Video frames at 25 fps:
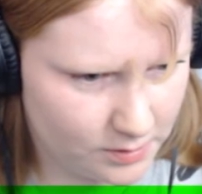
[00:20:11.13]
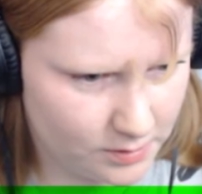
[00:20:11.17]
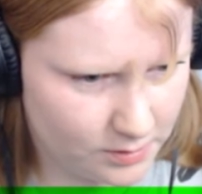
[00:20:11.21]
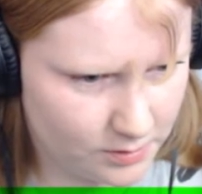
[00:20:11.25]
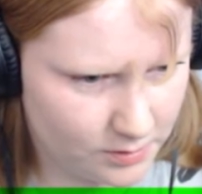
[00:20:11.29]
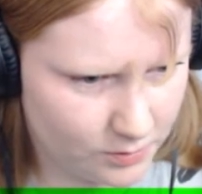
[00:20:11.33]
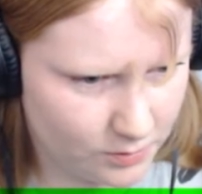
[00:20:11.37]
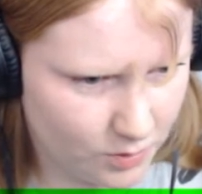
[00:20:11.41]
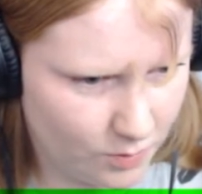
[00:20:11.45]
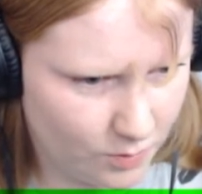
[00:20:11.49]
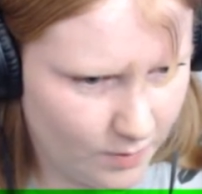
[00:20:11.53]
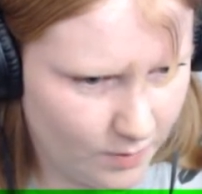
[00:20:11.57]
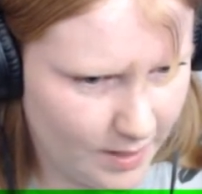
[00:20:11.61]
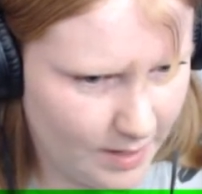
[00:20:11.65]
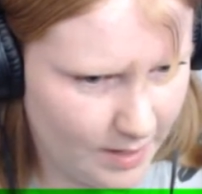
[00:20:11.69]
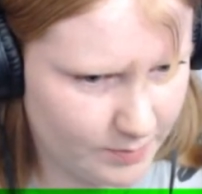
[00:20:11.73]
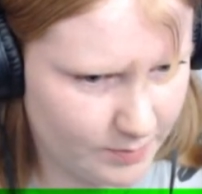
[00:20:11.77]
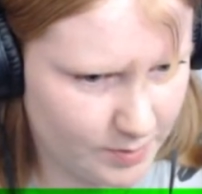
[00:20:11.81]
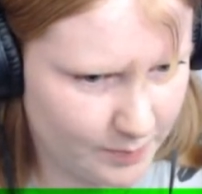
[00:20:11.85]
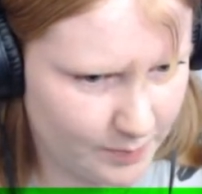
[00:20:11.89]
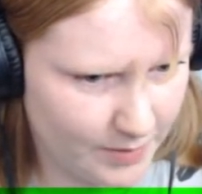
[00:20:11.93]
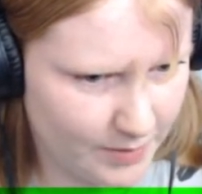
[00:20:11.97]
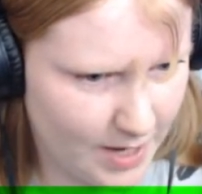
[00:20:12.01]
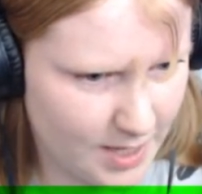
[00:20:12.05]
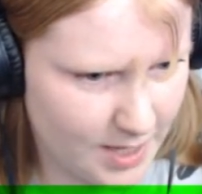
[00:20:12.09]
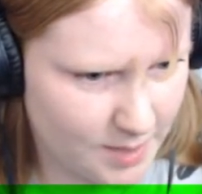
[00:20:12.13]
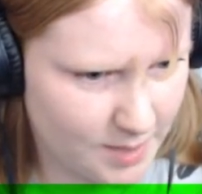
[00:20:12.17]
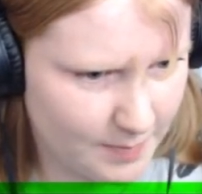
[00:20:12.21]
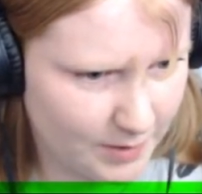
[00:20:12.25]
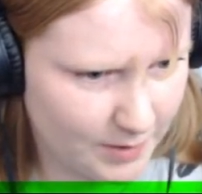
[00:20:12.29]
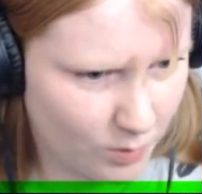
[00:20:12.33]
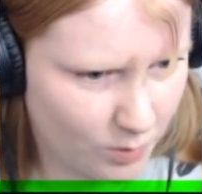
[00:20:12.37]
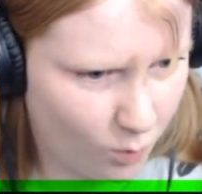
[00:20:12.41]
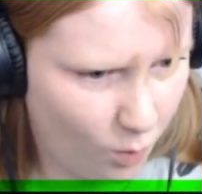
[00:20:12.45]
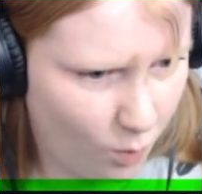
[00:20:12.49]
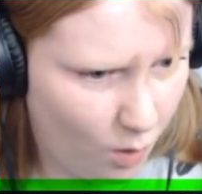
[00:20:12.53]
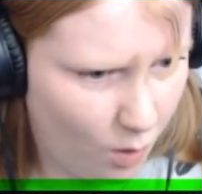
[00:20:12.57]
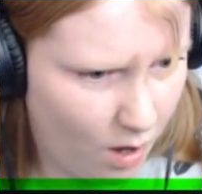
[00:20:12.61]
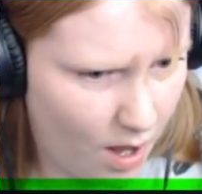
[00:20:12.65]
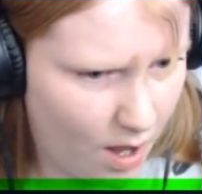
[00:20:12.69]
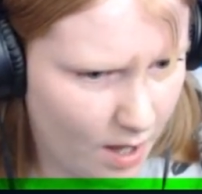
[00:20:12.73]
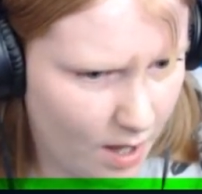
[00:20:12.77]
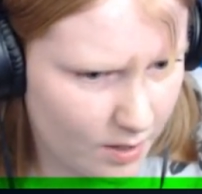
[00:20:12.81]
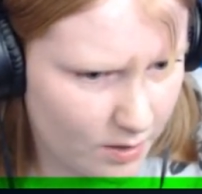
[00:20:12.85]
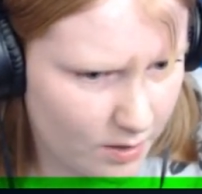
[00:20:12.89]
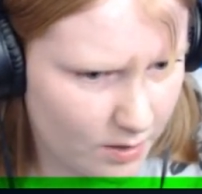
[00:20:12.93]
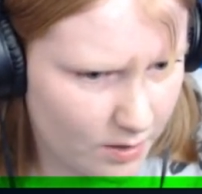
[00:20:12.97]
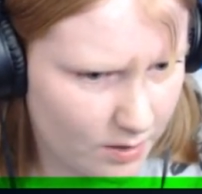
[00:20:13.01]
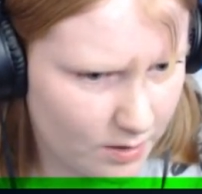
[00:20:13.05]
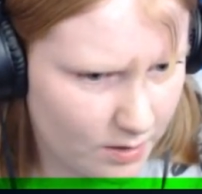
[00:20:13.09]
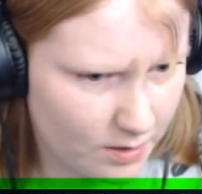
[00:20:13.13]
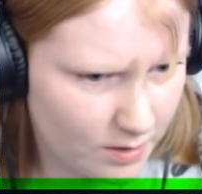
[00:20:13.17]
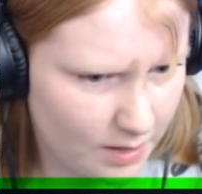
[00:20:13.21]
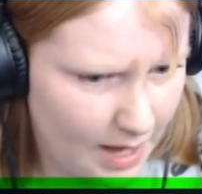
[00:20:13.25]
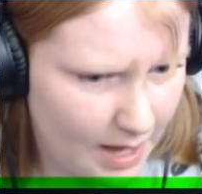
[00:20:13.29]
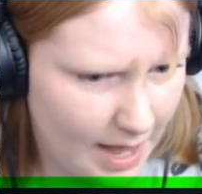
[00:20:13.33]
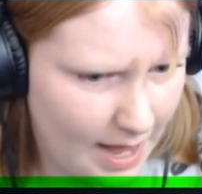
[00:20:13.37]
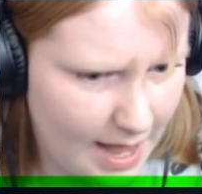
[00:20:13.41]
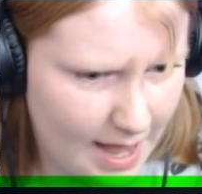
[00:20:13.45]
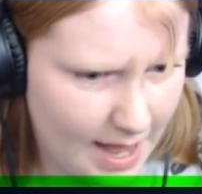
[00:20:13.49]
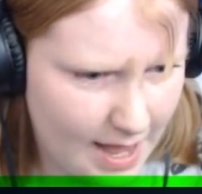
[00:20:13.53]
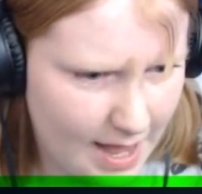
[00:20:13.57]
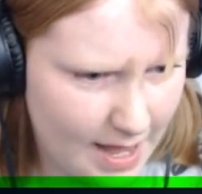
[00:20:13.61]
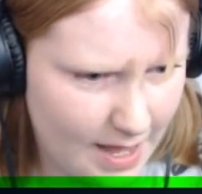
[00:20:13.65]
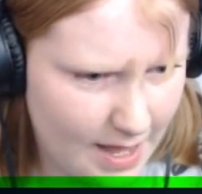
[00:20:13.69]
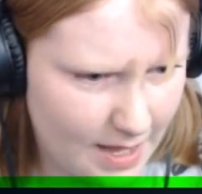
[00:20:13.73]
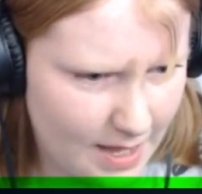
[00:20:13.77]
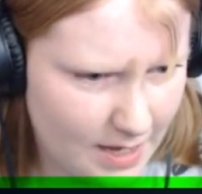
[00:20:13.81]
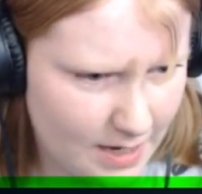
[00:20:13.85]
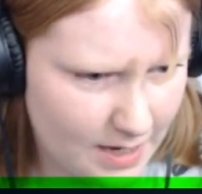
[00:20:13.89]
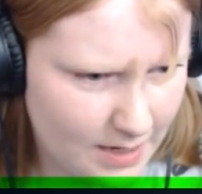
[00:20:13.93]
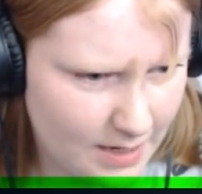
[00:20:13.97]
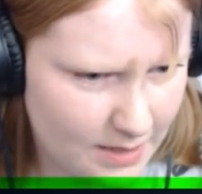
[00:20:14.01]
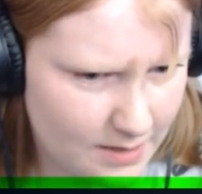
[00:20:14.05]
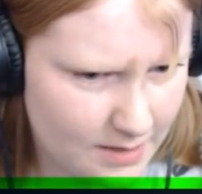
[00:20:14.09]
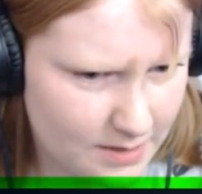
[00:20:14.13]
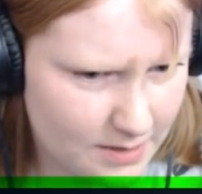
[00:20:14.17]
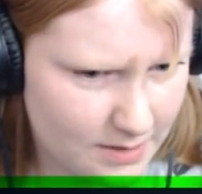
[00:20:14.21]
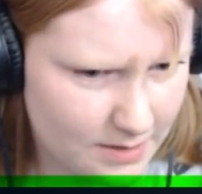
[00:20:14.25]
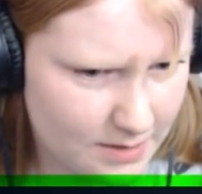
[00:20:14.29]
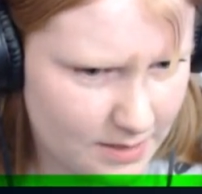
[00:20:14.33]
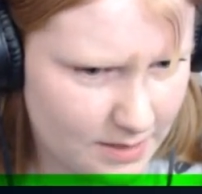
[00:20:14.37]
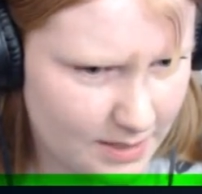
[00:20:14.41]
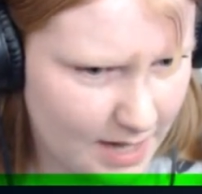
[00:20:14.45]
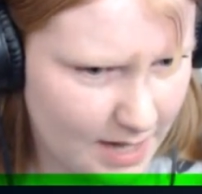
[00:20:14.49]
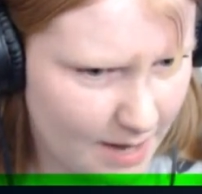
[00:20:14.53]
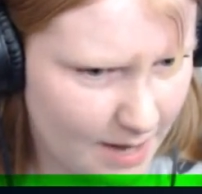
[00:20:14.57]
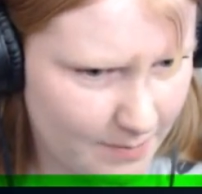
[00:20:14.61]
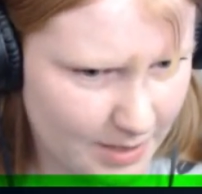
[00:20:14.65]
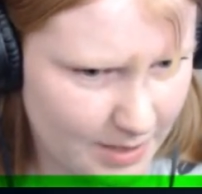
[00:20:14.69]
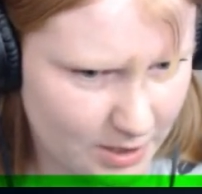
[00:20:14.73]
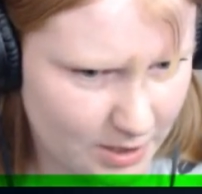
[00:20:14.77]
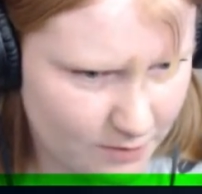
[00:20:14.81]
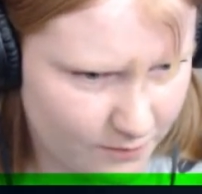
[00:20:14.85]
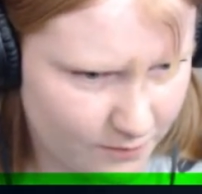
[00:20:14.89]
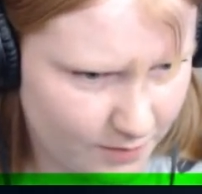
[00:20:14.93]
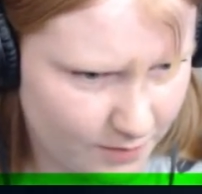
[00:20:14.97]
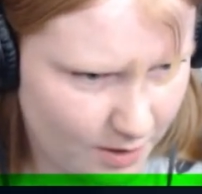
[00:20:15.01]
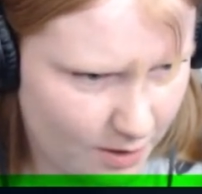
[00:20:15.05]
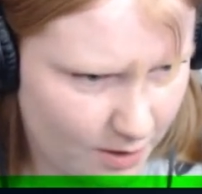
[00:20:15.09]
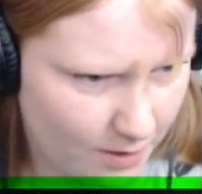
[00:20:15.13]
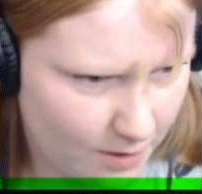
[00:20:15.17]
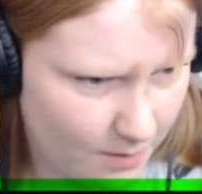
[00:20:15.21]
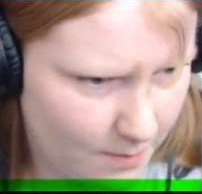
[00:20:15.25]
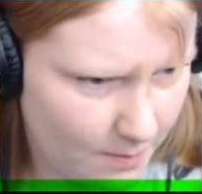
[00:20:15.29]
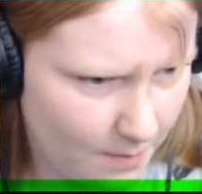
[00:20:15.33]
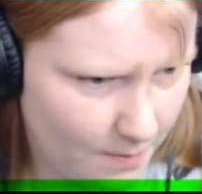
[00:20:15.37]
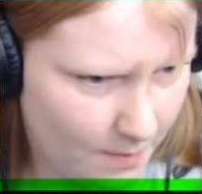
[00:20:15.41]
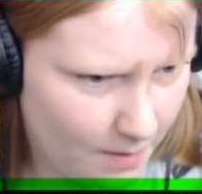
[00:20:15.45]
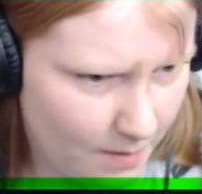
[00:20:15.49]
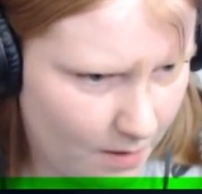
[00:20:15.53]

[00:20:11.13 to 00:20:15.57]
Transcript: Don't know why I'm surprised about the water. I did not mean to fall.